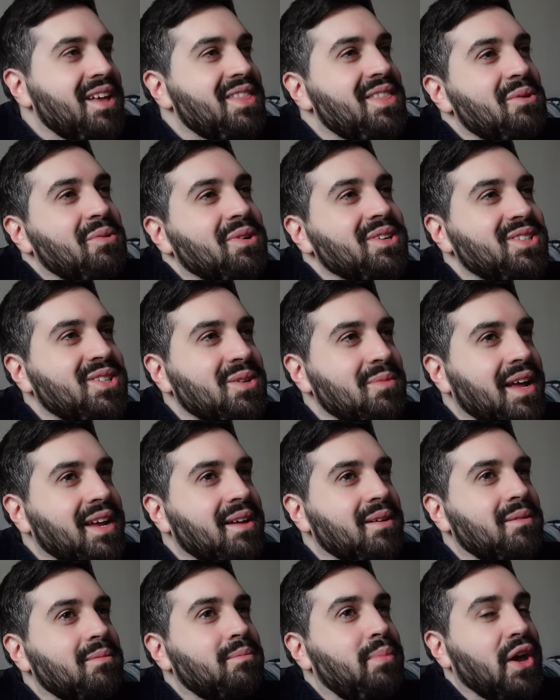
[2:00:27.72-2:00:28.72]
there were some
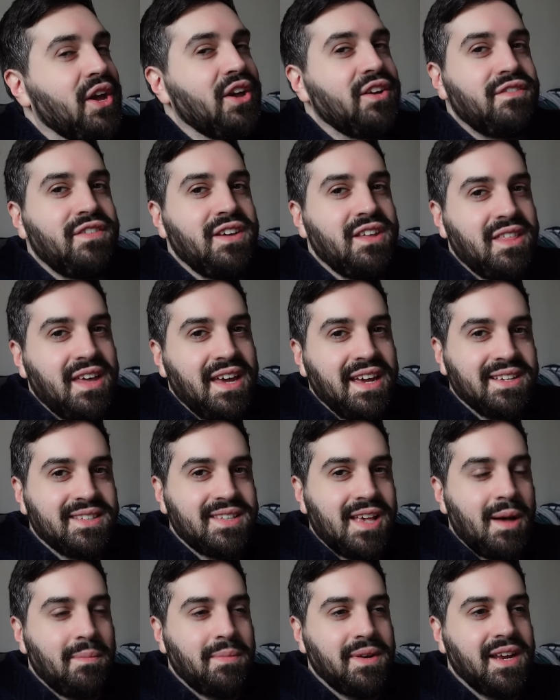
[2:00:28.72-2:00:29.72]
like pervy
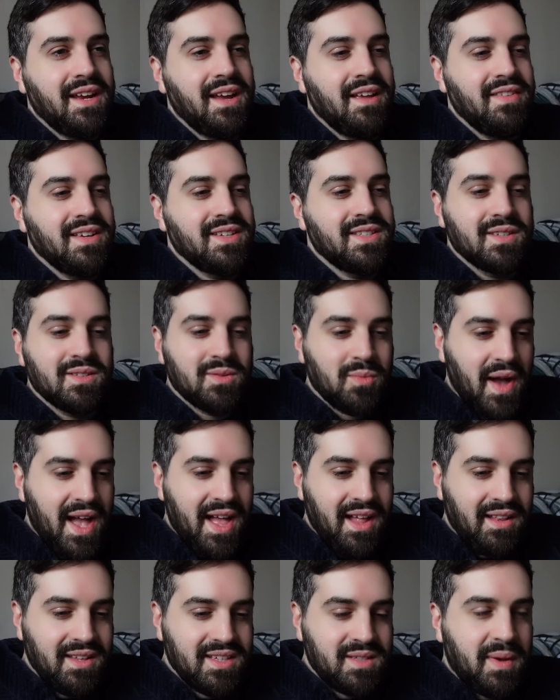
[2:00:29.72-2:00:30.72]
things happening in this as
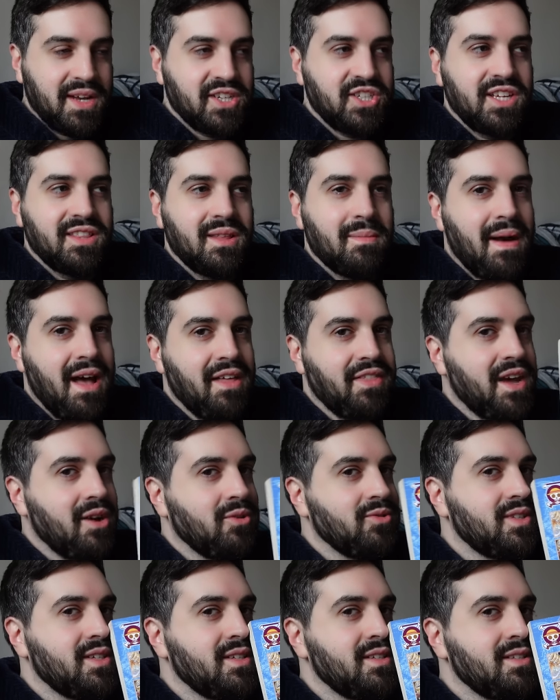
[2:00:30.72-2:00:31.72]
well, especially in the
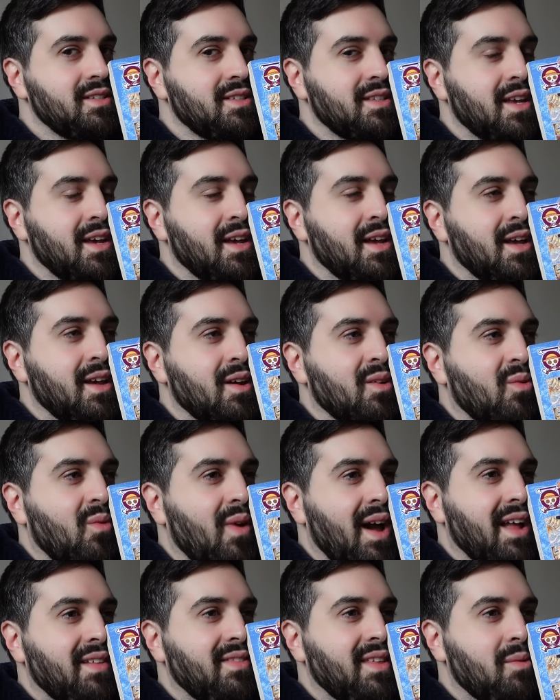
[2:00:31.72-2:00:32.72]
bathhouses
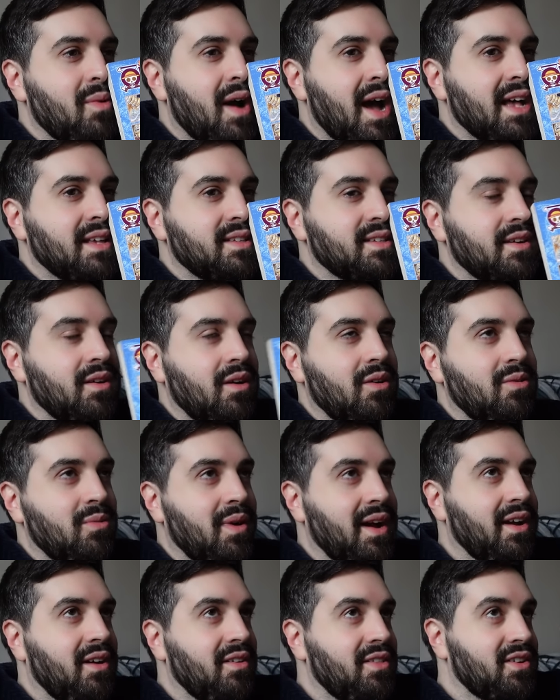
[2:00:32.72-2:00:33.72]
when they were asking, oh,
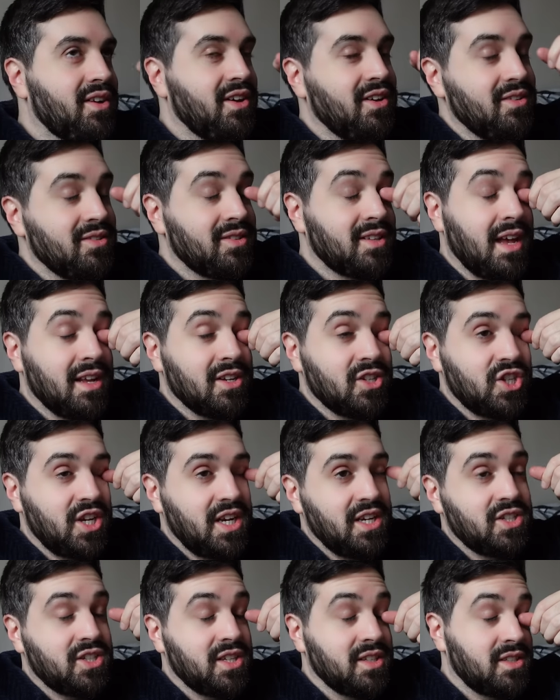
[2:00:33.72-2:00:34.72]
where are the girls getting
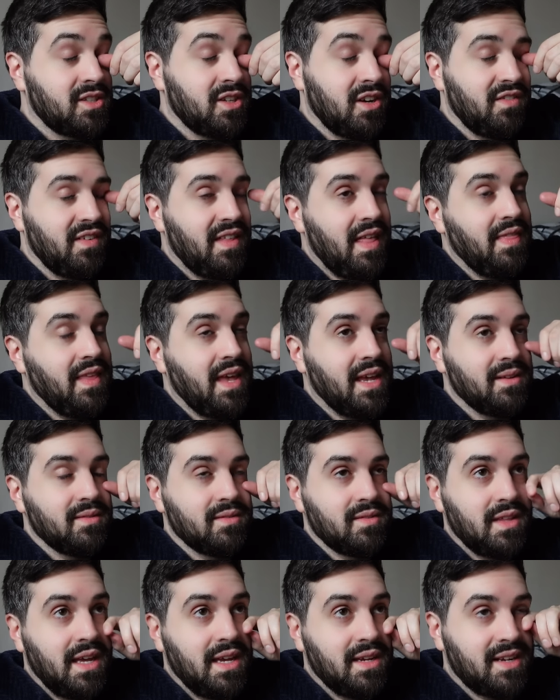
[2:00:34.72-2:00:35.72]
changed and stuff? And then they,
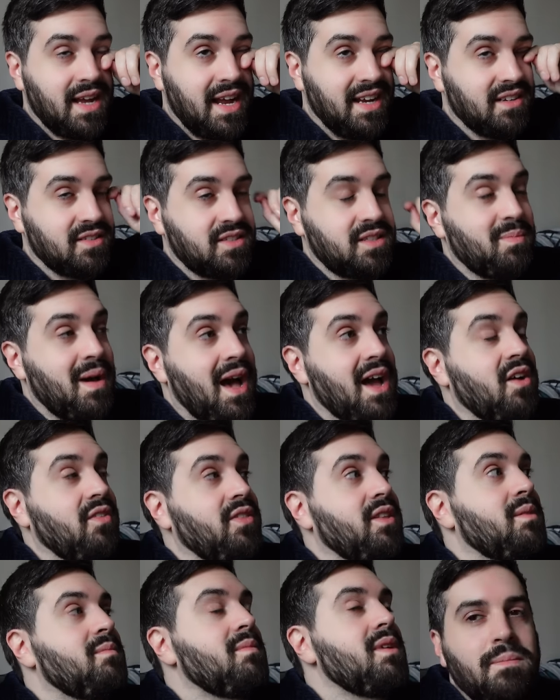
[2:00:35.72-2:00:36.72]
they kind of spy on
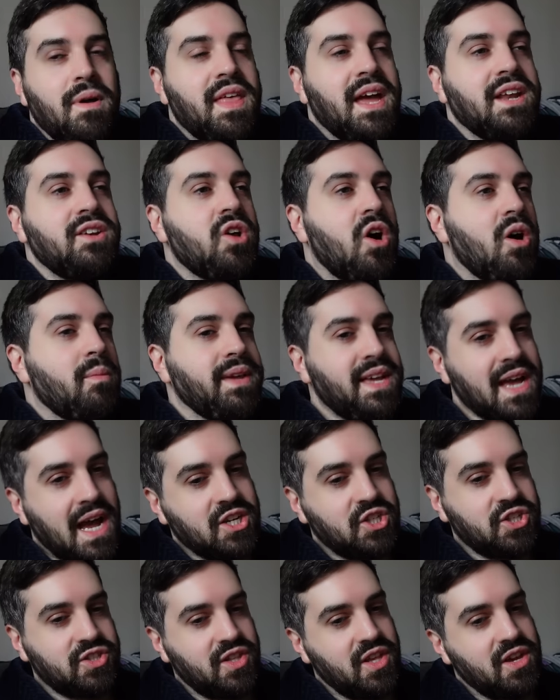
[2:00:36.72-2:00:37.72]
them. But then Nami
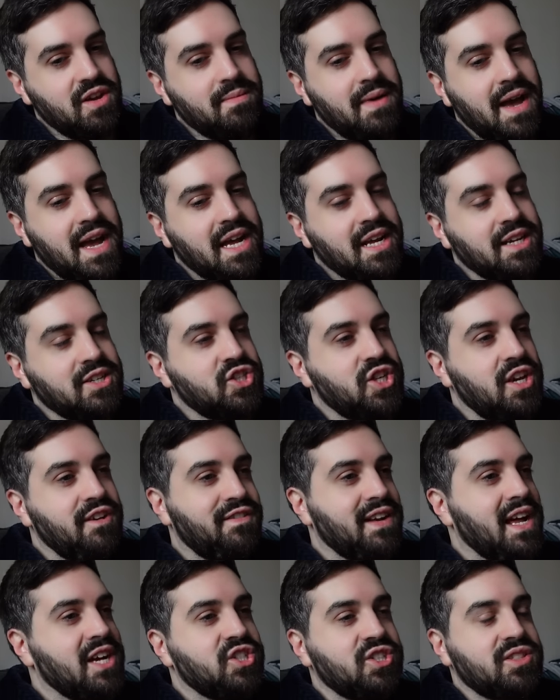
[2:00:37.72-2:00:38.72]
catches them and she
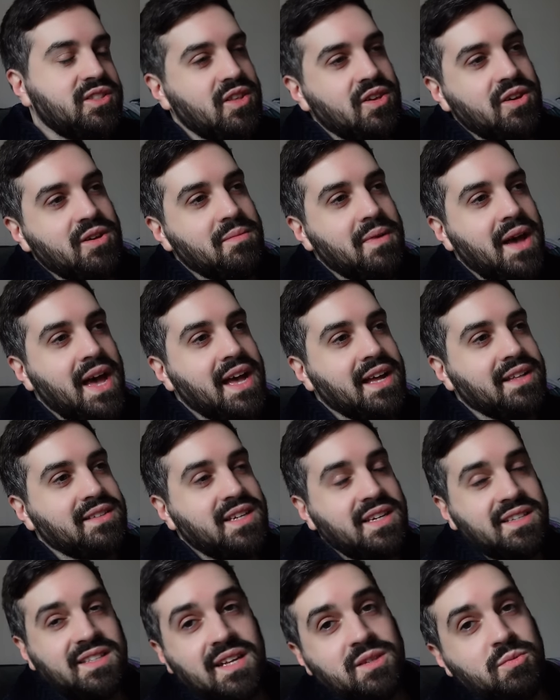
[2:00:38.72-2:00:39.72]
flashes them and
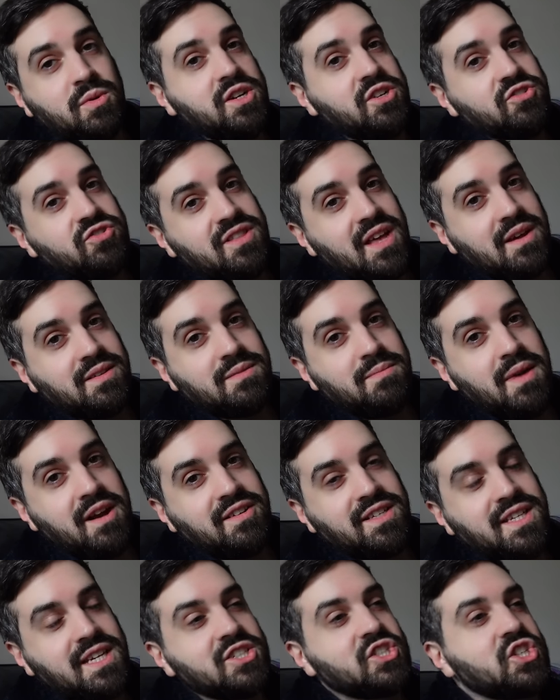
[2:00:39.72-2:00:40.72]
says, that's 100,000
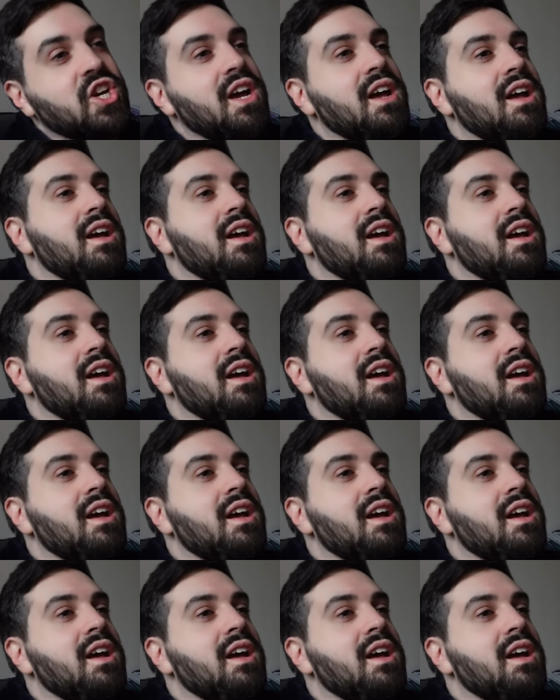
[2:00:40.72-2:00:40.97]
berries each.